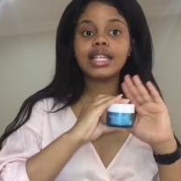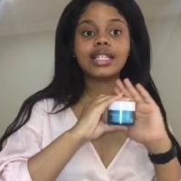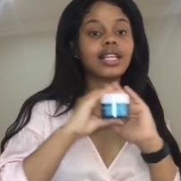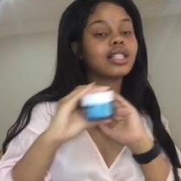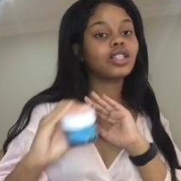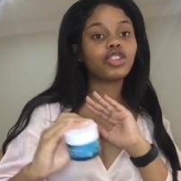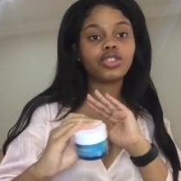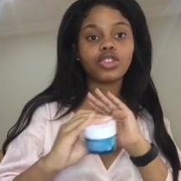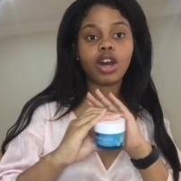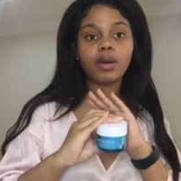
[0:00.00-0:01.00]
does the
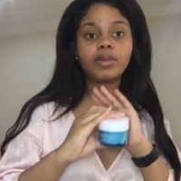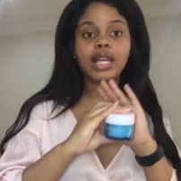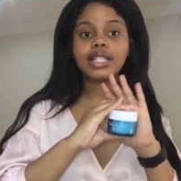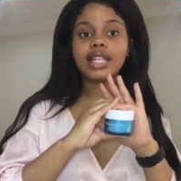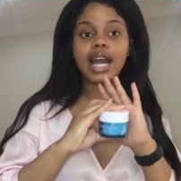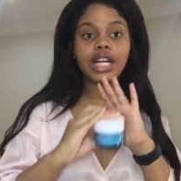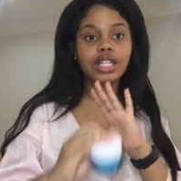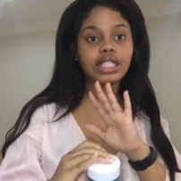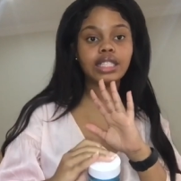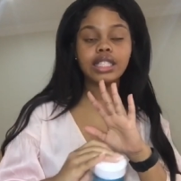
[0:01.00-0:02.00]
job does the
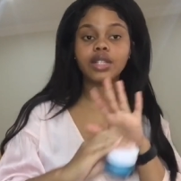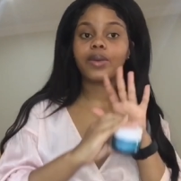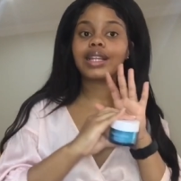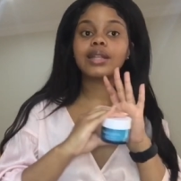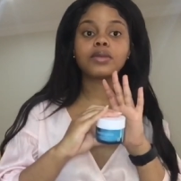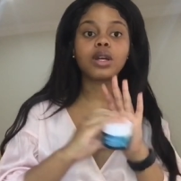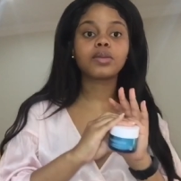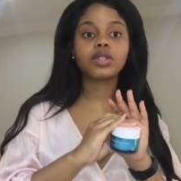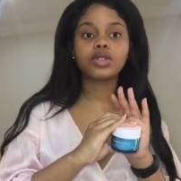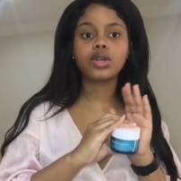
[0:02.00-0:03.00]
hydration quickly
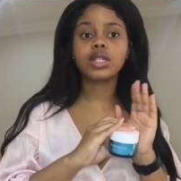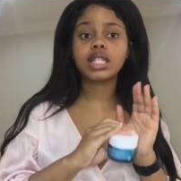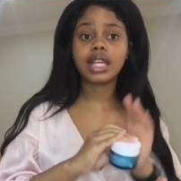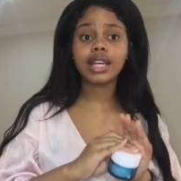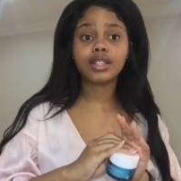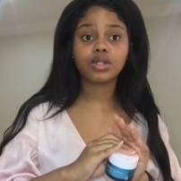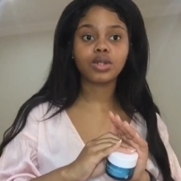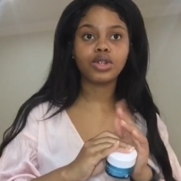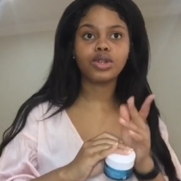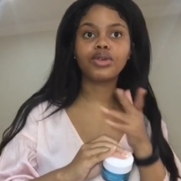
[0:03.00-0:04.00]
absorbs into your skin so
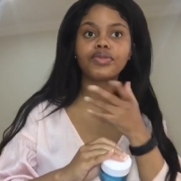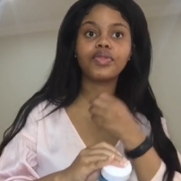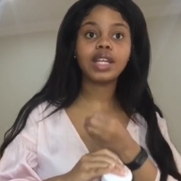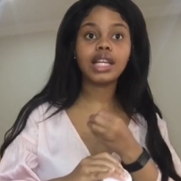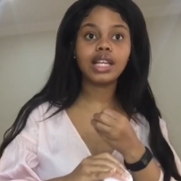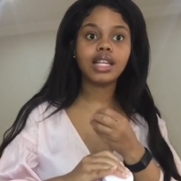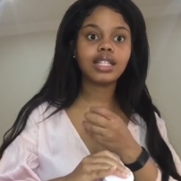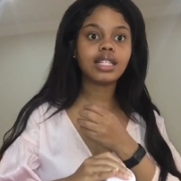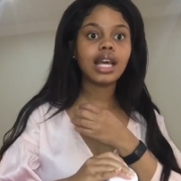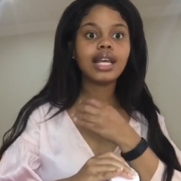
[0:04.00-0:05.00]
you don't feel
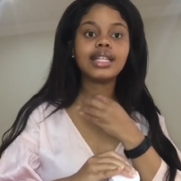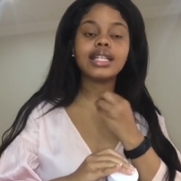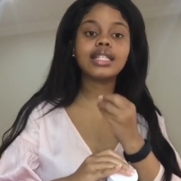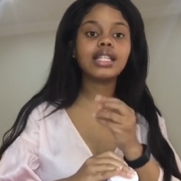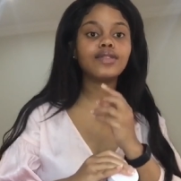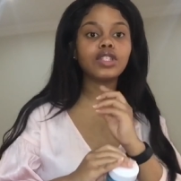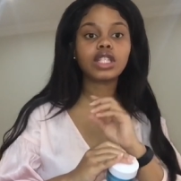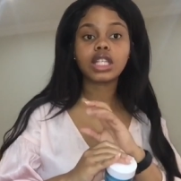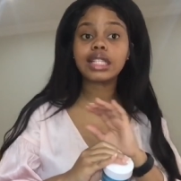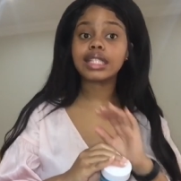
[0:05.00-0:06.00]
it doesn't leave you
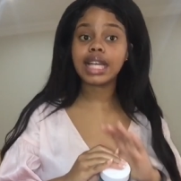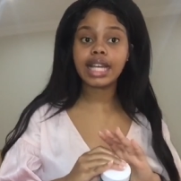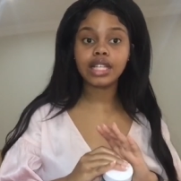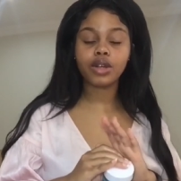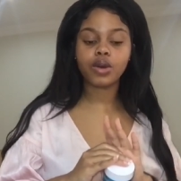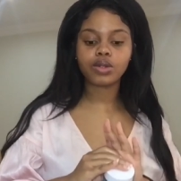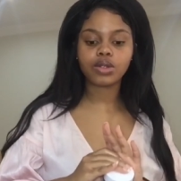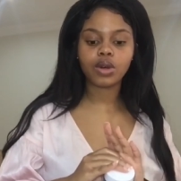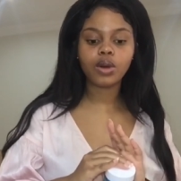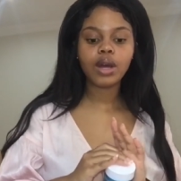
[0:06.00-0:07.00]
looking shiny
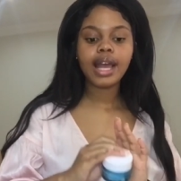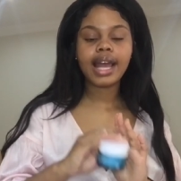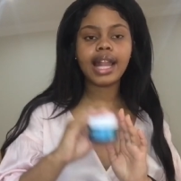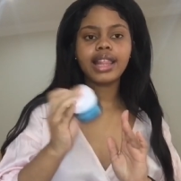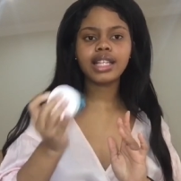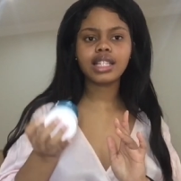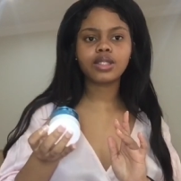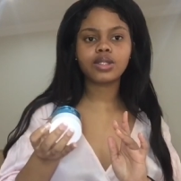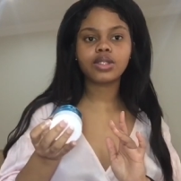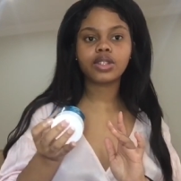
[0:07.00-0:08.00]
also and i think that's
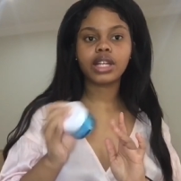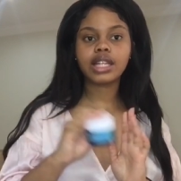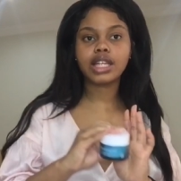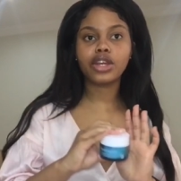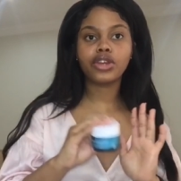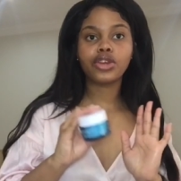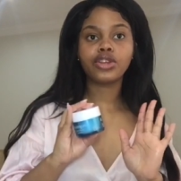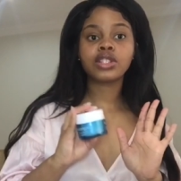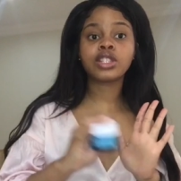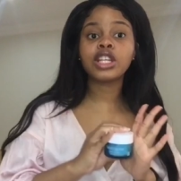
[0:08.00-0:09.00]
also a great thing
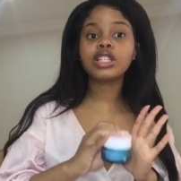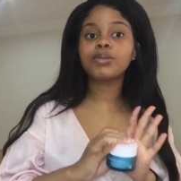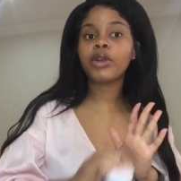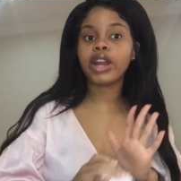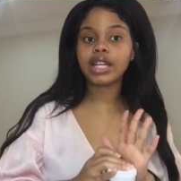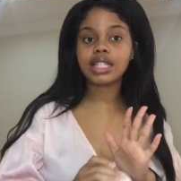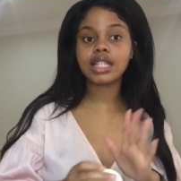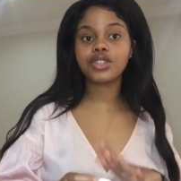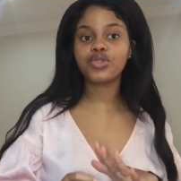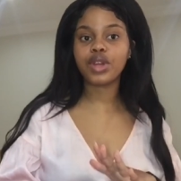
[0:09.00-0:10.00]
certain products
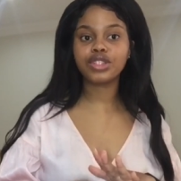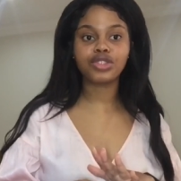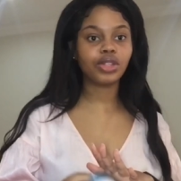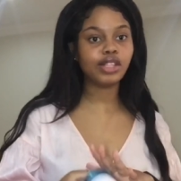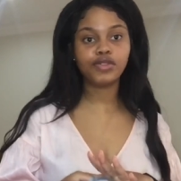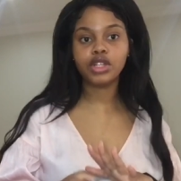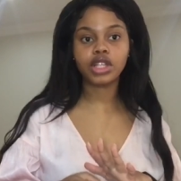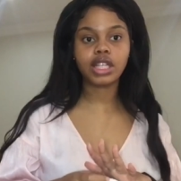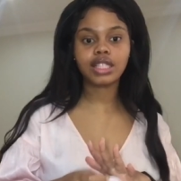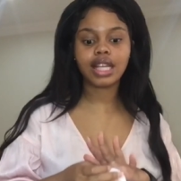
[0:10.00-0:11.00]
in this range don't leave you
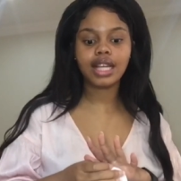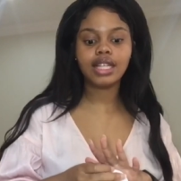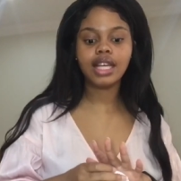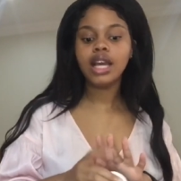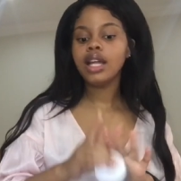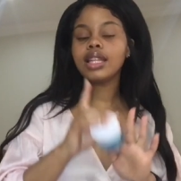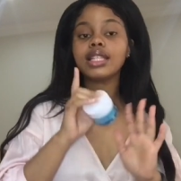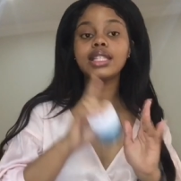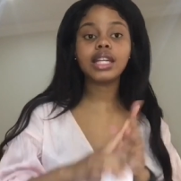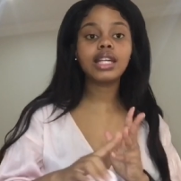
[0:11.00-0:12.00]
looking shiny the
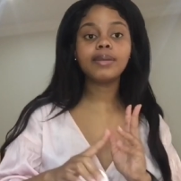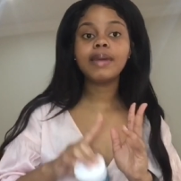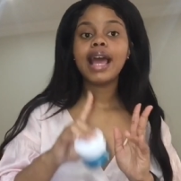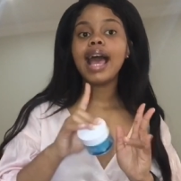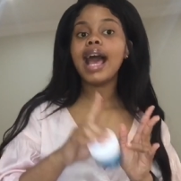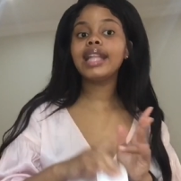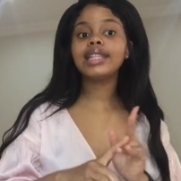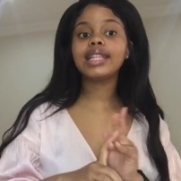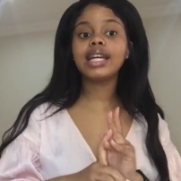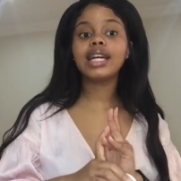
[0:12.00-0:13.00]
serum
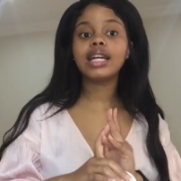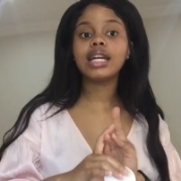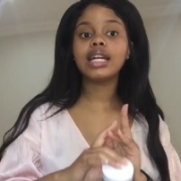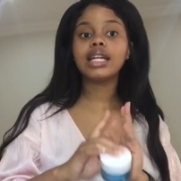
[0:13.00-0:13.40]
and the